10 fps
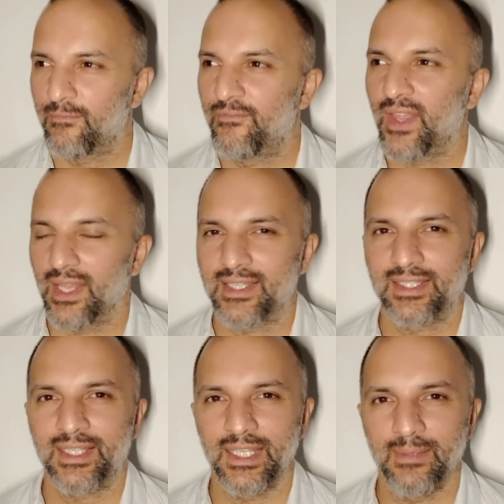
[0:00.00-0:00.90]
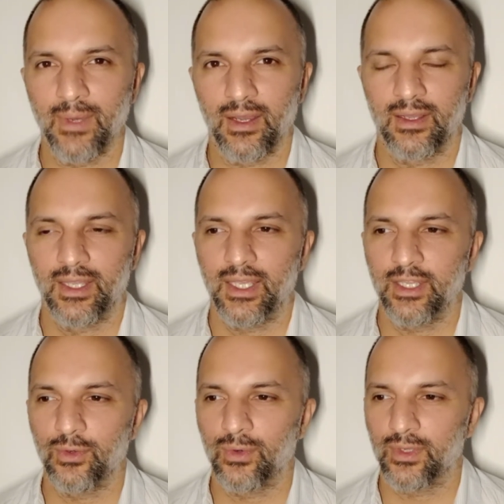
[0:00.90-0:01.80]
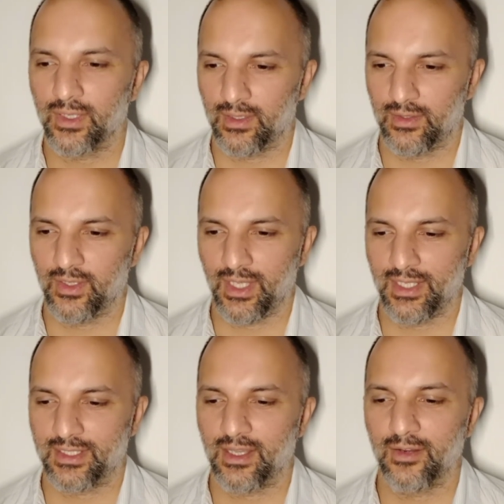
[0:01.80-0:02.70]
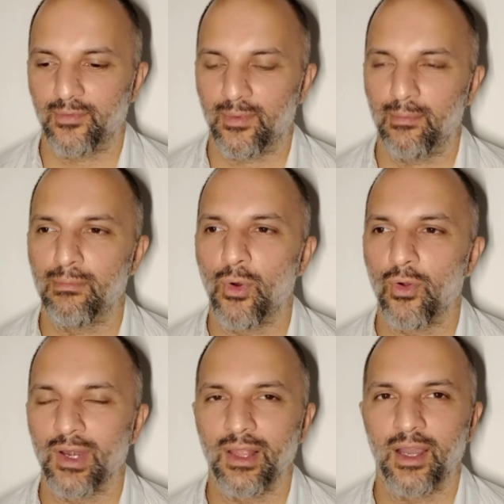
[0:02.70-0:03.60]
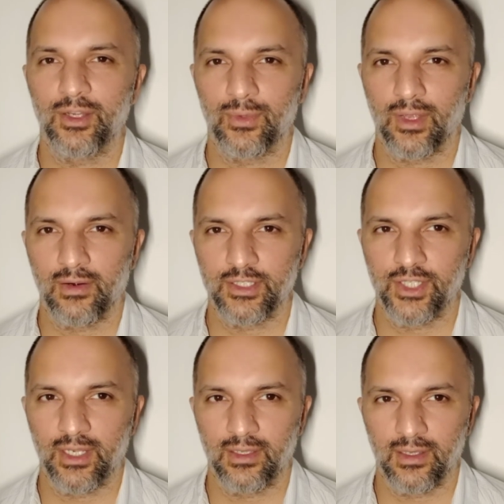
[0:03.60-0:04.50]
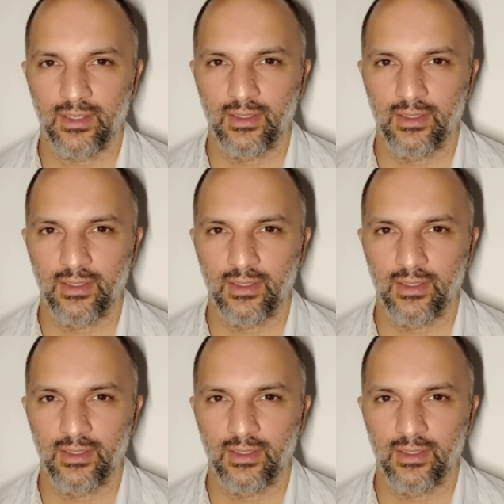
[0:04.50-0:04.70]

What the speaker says: fit a schema in order that it's kind of more aligned with our agenda.